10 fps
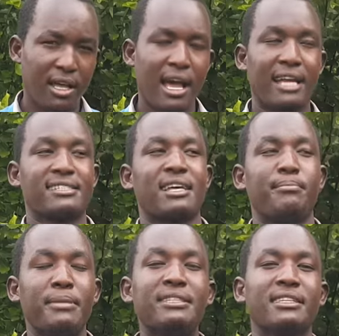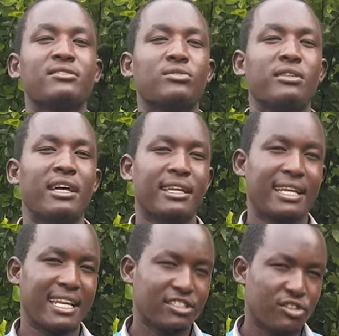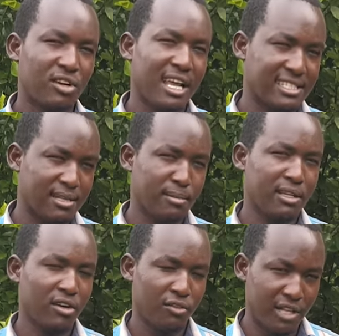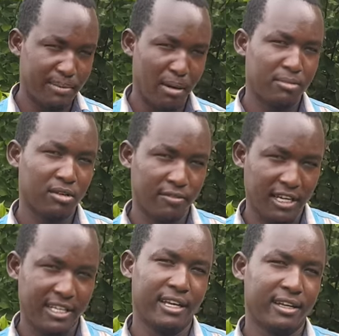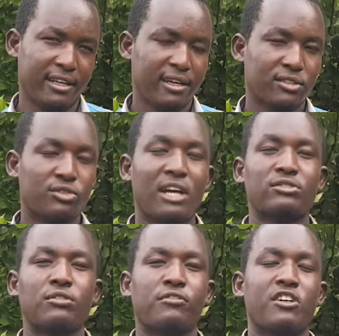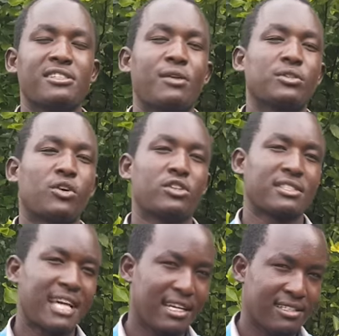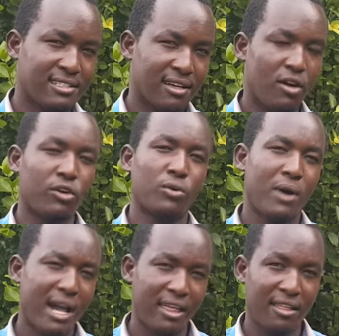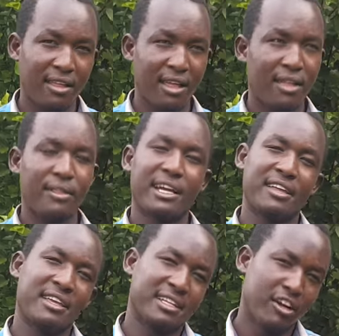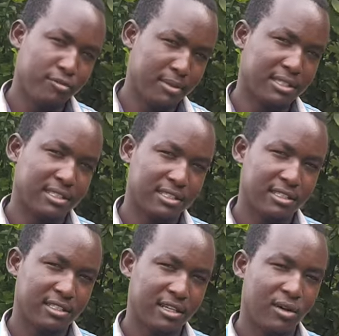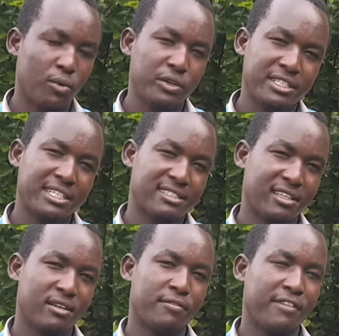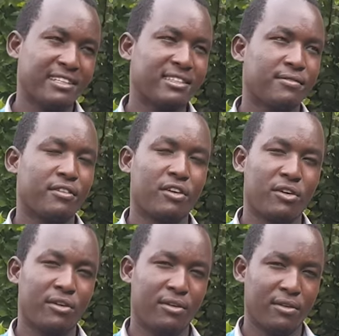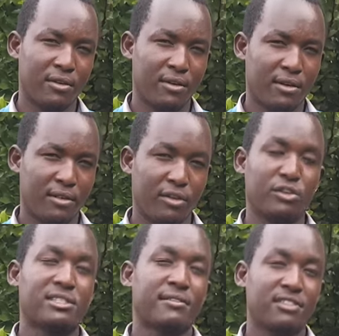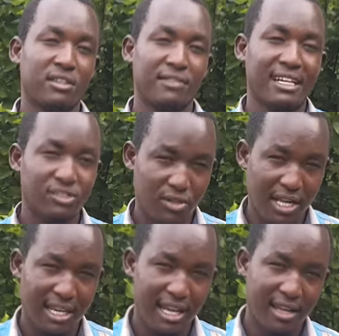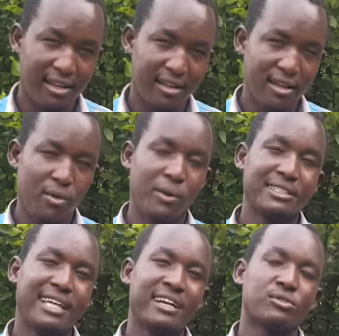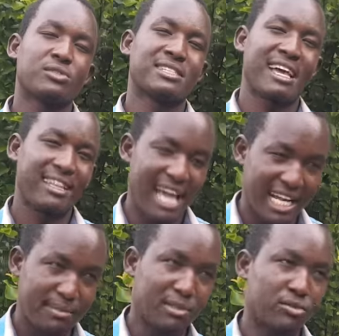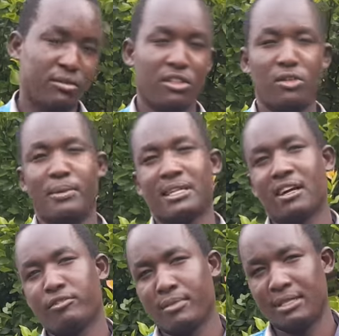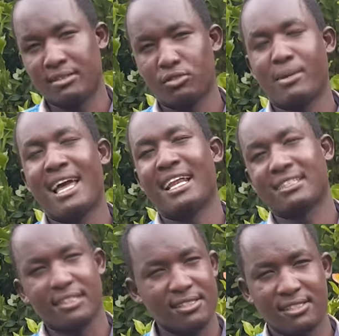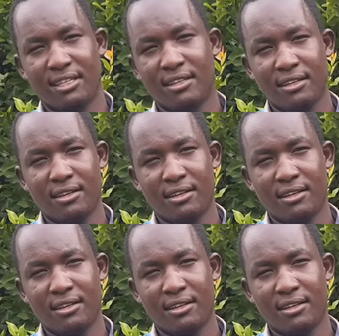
and submit it to the National Assembly of the Republic of Kenya, trying to voice out concerns on why the Kenyan government, which instead of fighting for the conservation of Lake Turkana, went ahead to sign agreement with the Ethiopian government to buy electricity,